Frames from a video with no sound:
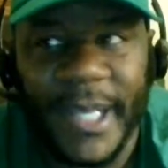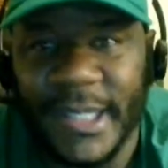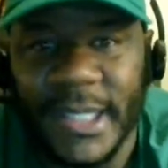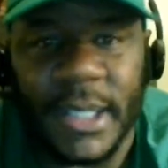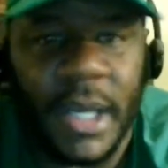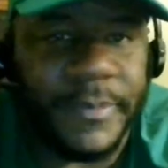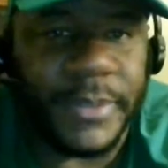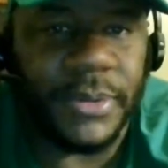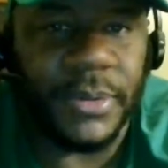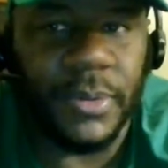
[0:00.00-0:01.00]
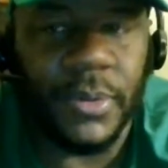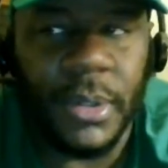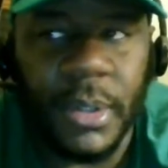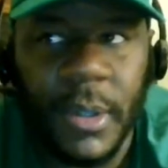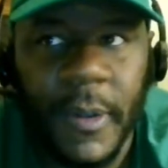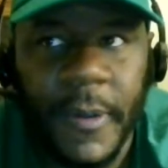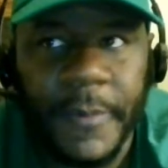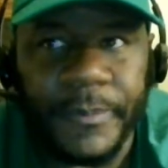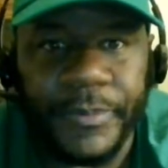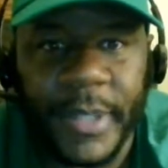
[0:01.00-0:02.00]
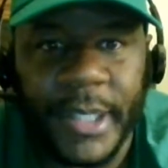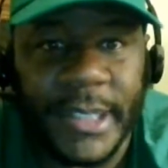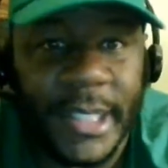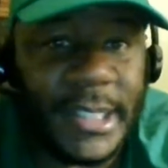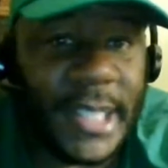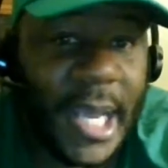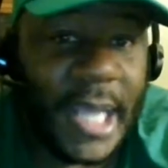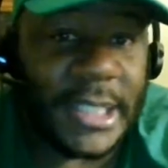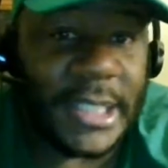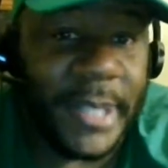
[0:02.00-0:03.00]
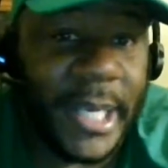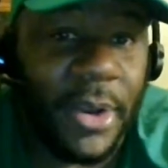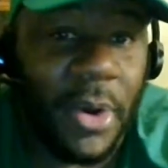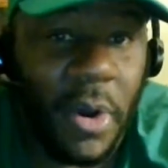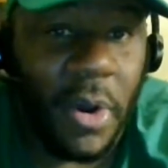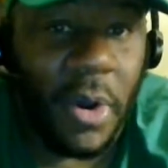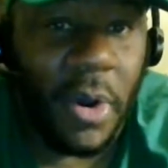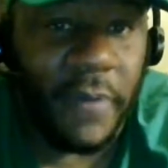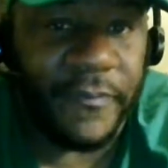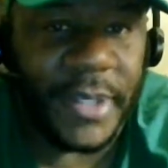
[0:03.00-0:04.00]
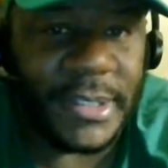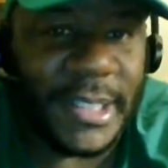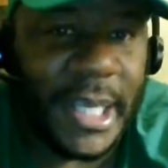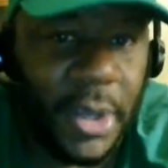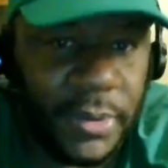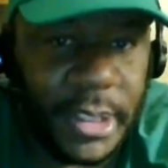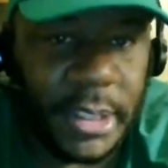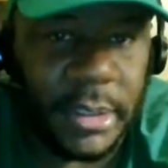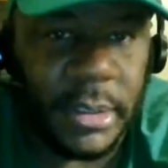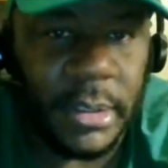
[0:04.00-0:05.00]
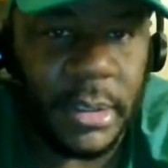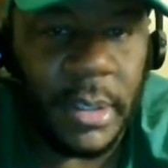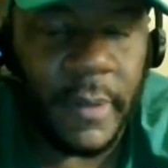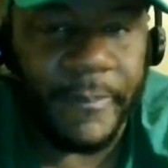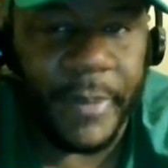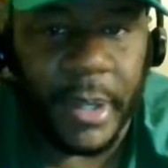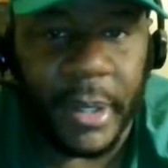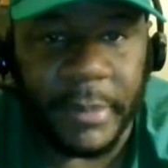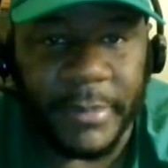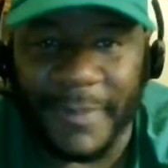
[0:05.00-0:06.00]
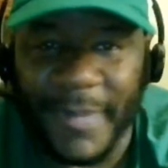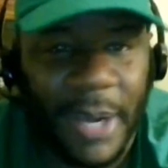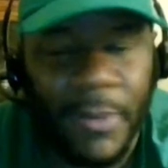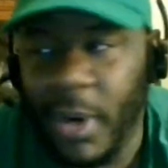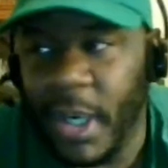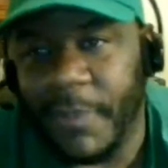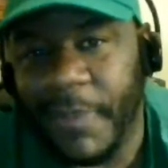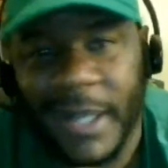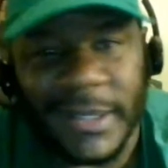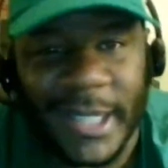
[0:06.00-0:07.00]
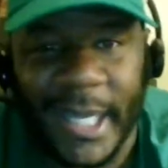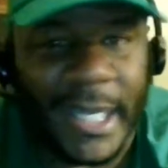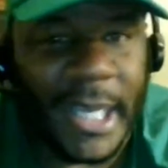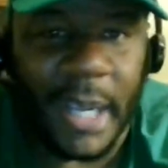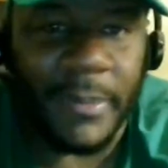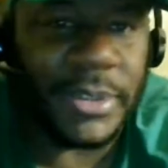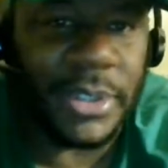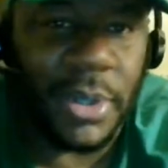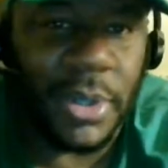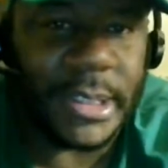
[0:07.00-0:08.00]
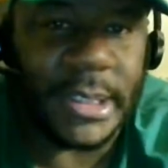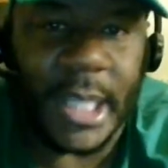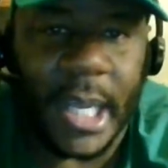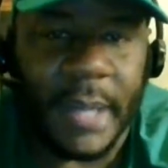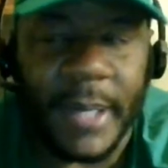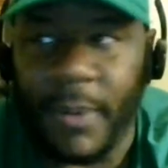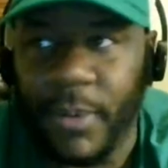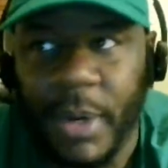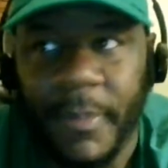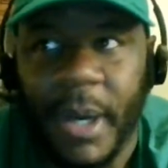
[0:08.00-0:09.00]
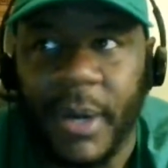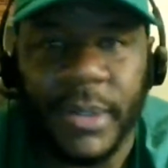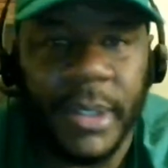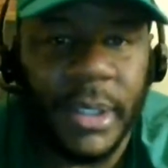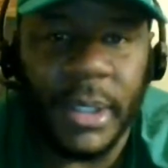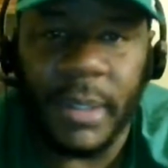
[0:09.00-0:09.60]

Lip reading: It's just up to these guys to play their offense, get healthy. I'm not worried about Dan Campbell's coaching style. Not worried about